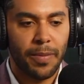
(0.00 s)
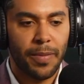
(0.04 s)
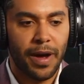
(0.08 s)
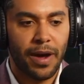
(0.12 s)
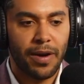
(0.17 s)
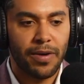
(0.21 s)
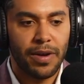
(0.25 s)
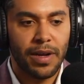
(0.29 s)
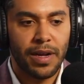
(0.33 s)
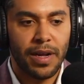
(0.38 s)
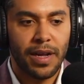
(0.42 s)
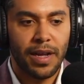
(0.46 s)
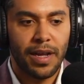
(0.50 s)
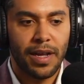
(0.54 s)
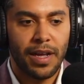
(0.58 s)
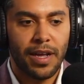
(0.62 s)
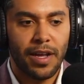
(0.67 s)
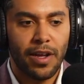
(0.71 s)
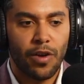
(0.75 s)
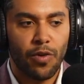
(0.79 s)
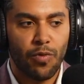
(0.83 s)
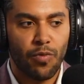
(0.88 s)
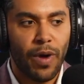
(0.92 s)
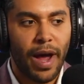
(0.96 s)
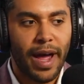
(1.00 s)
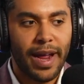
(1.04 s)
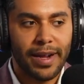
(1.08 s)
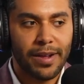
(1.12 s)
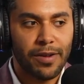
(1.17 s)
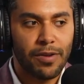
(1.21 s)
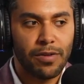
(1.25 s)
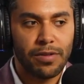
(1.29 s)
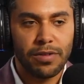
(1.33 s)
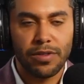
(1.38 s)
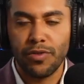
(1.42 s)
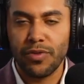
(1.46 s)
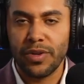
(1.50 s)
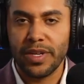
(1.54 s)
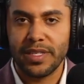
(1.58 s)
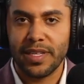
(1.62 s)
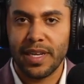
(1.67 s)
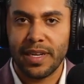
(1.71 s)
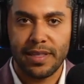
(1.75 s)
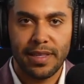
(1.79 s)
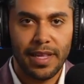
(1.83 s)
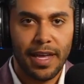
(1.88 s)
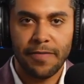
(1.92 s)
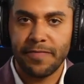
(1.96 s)
about radical
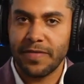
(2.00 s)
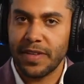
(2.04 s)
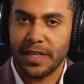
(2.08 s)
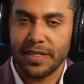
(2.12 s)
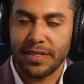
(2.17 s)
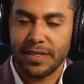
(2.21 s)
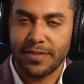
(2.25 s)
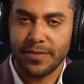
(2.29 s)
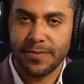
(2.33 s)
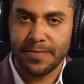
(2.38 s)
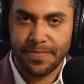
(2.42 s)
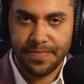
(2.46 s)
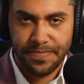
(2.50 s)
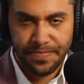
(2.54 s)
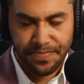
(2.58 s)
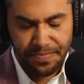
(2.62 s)
lunatic leftists.